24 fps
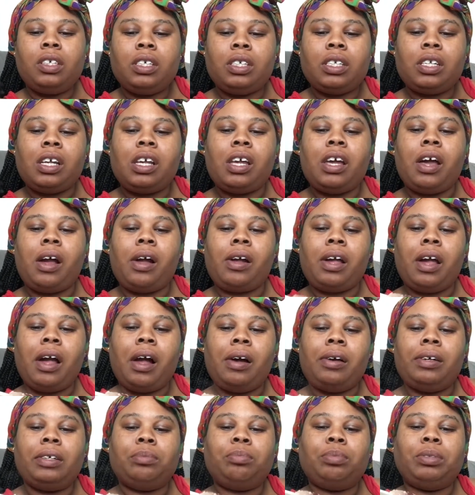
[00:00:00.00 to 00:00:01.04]
Yeah,
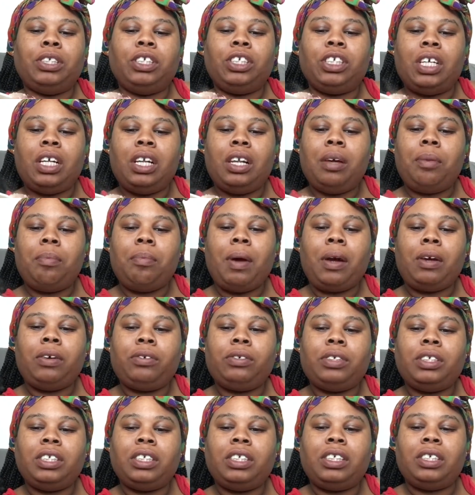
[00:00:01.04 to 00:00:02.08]
y'all put jelly in my
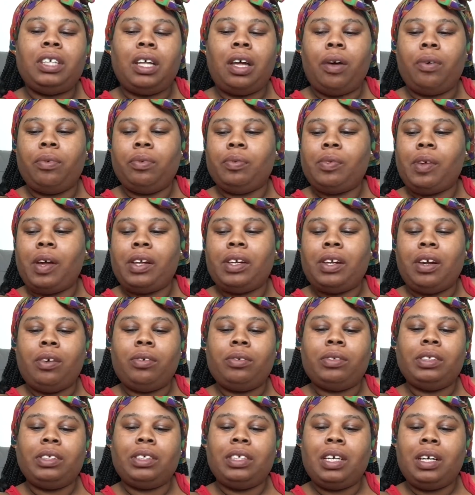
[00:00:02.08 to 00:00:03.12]
grits. I know
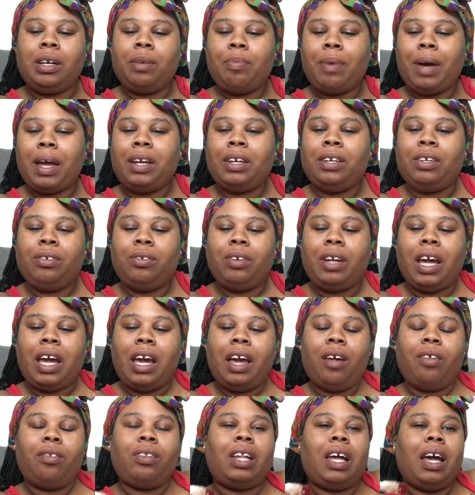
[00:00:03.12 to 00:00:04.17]
everybody do their
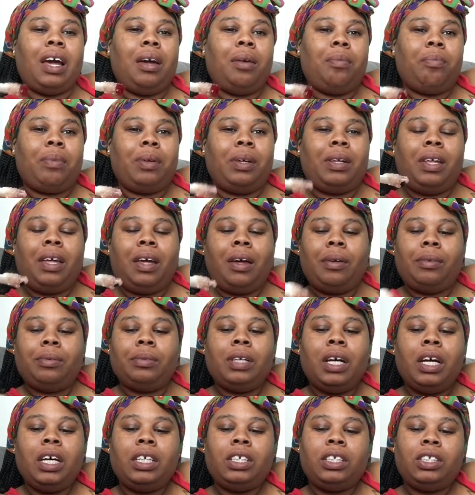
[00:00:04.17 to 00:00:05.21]
own thing, but yeah,
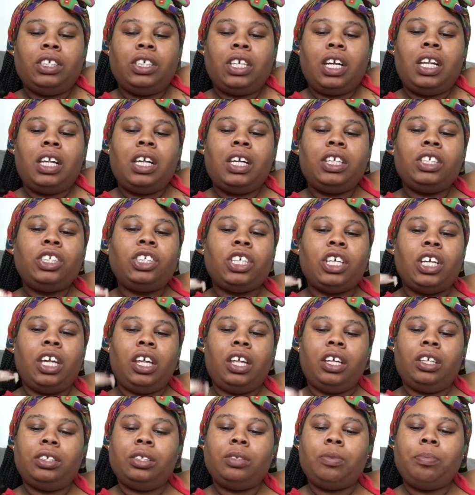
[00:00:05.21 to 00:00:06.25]
jelly and
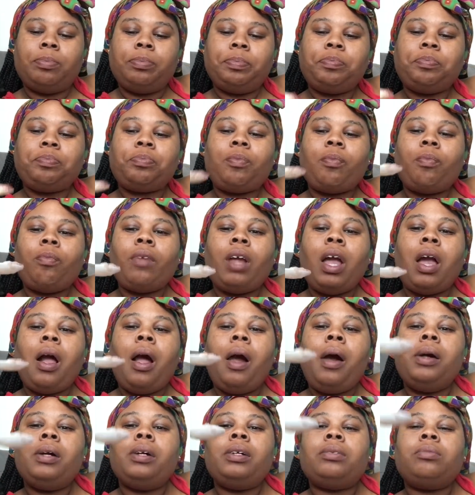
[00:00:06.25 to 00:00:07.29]
cheese.
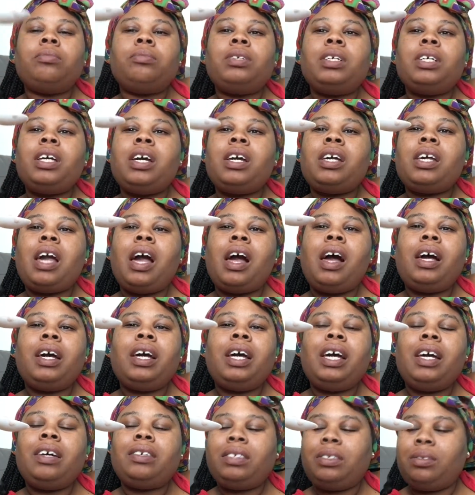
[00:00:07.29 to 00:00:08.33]
But yeah, yeah,
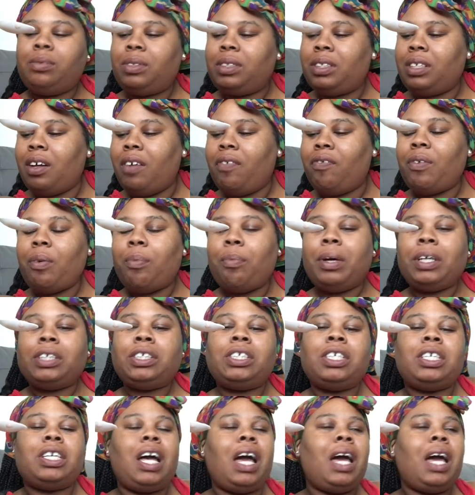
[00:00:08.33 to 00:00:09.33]
I have some stuff on my chest.